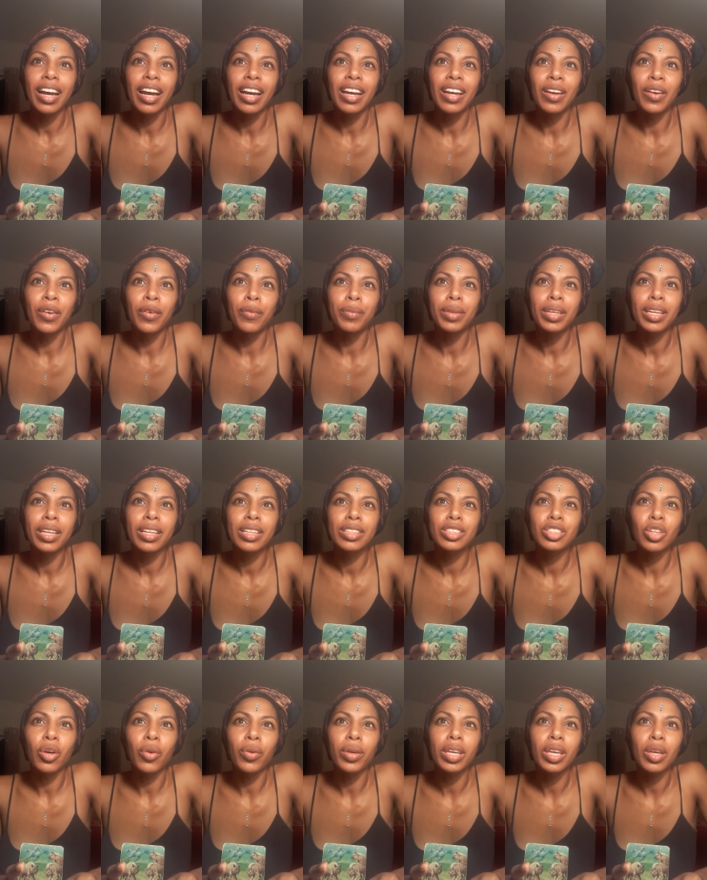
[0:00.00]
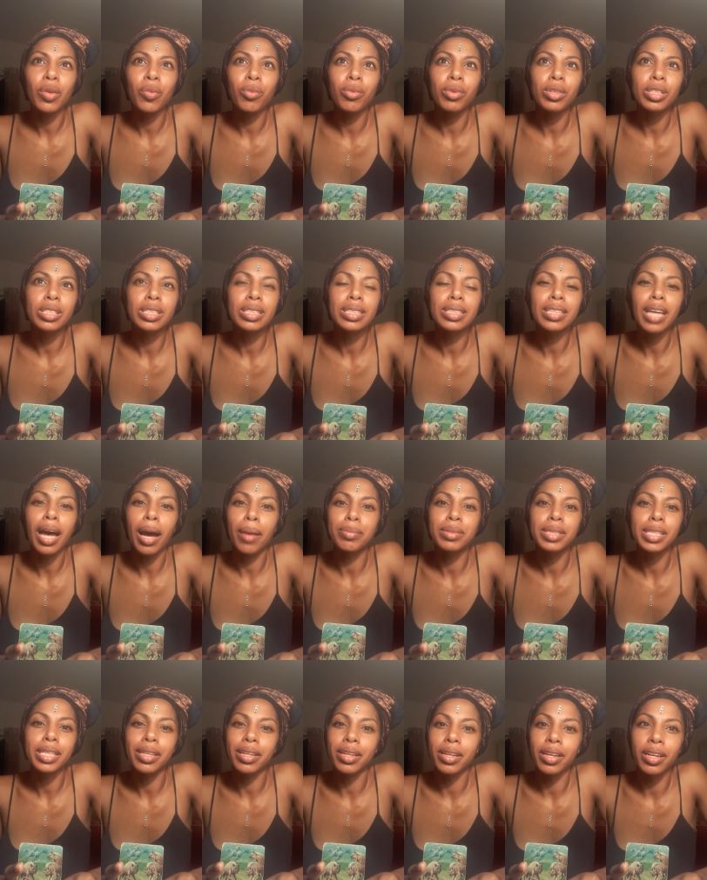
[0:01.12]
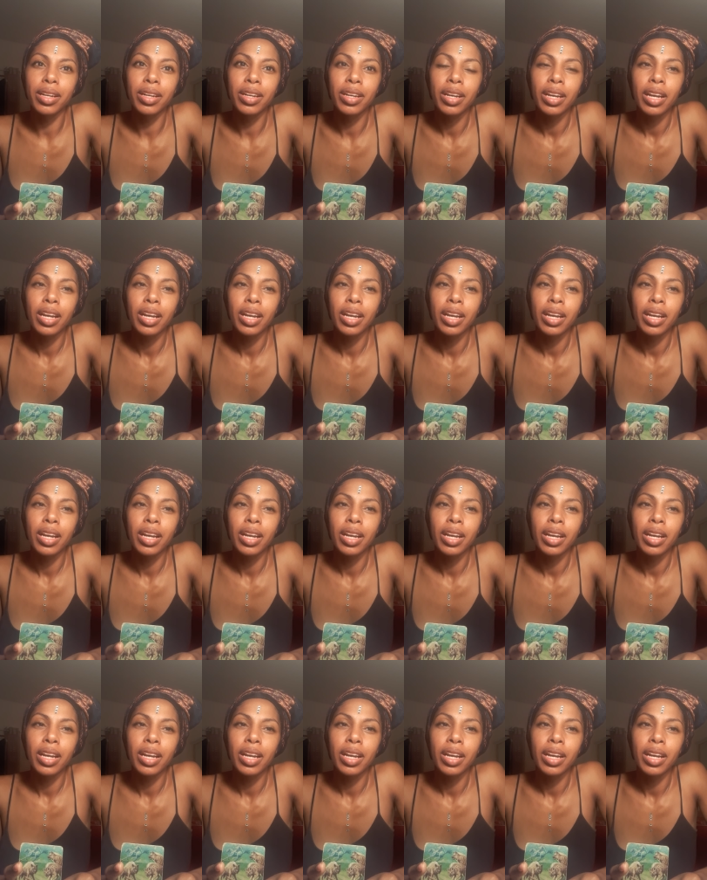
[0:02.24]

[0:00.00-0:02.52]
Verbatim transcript: Um, so he was top tier